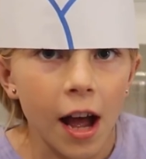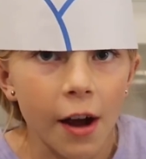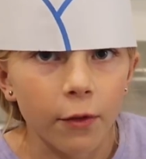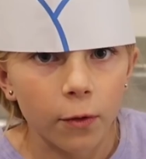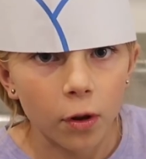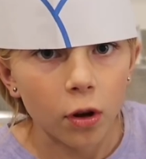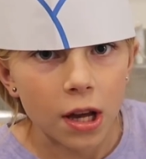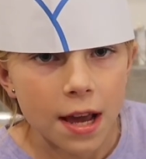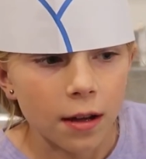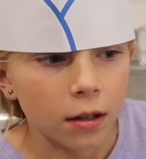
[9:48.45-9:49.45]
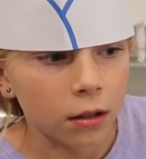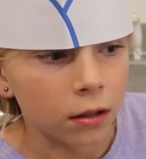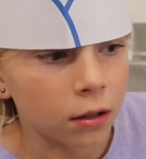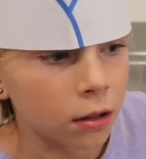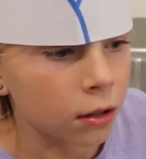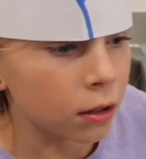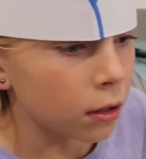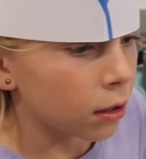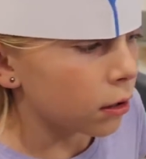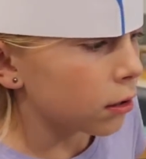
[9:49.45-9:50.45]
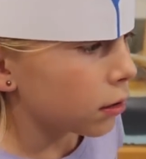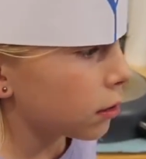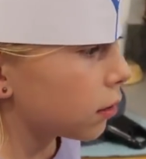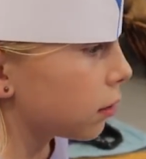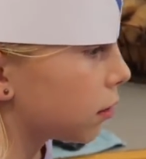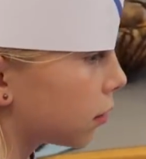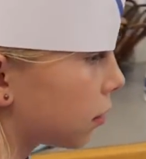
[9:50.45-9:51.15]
half a cookie. Oh, that's